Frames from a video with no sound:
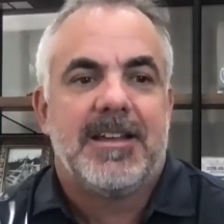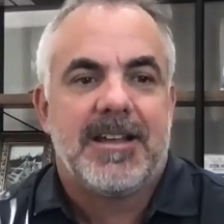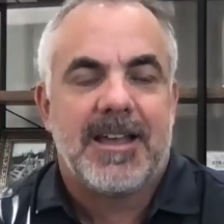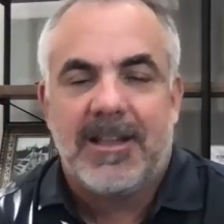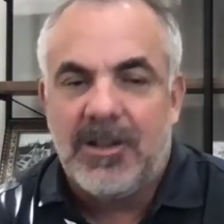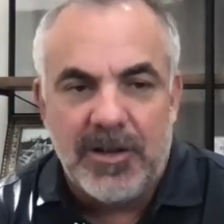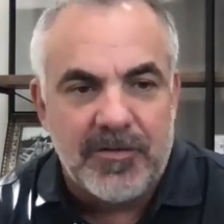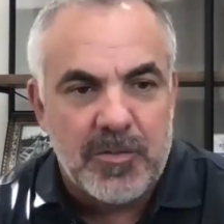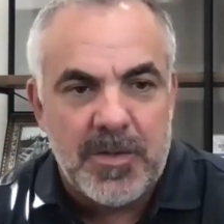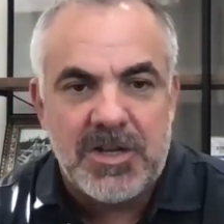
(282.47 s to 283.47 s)
Got a little
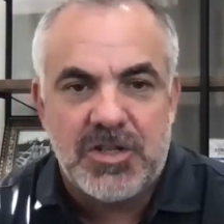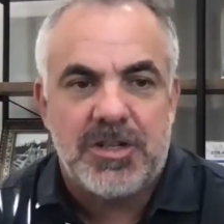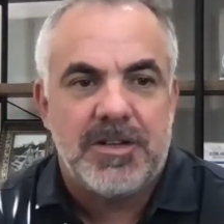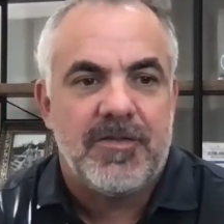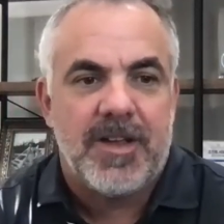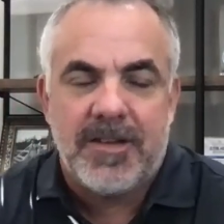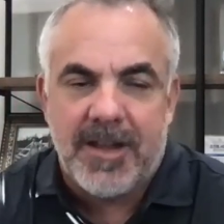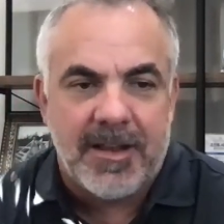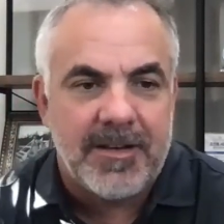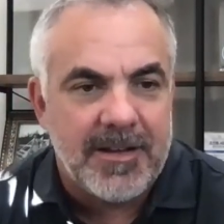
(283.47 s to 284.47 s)
information, found
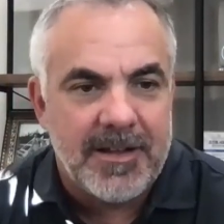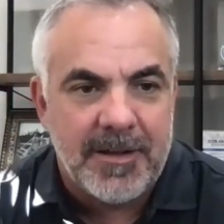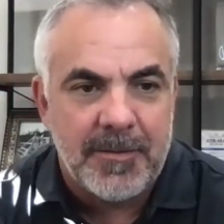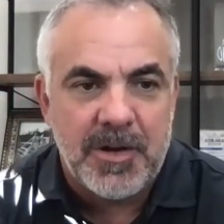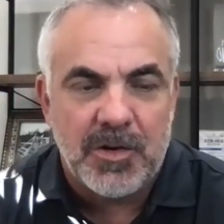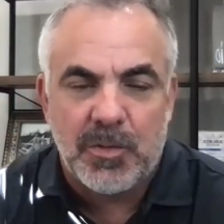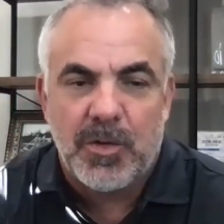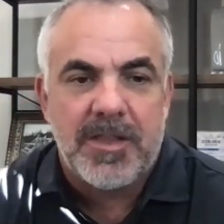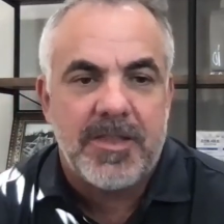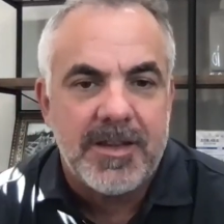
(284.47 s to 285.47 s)
out, some
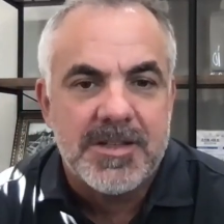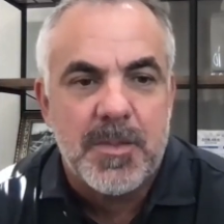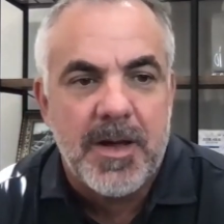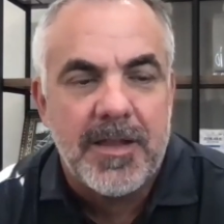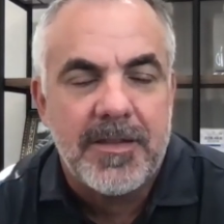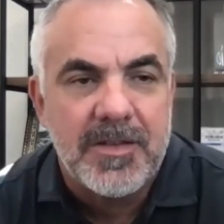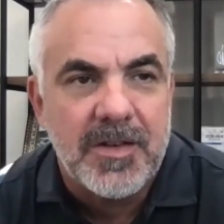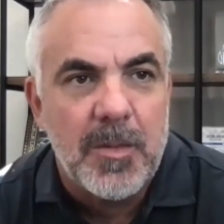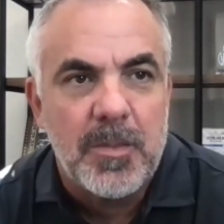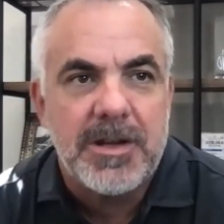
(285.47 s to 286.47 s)
great things about this
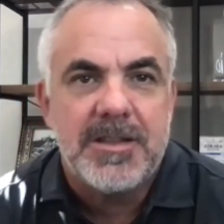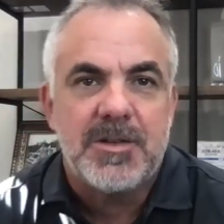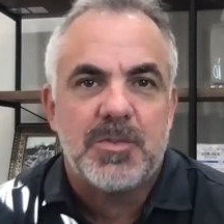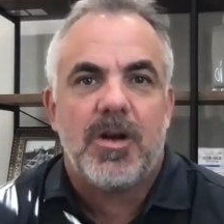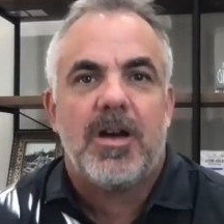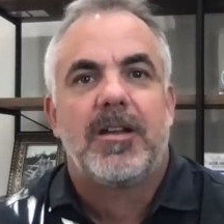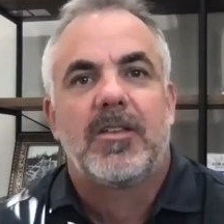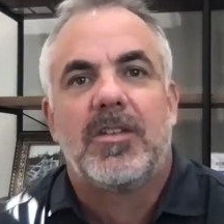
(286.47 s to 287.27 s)
company and these products.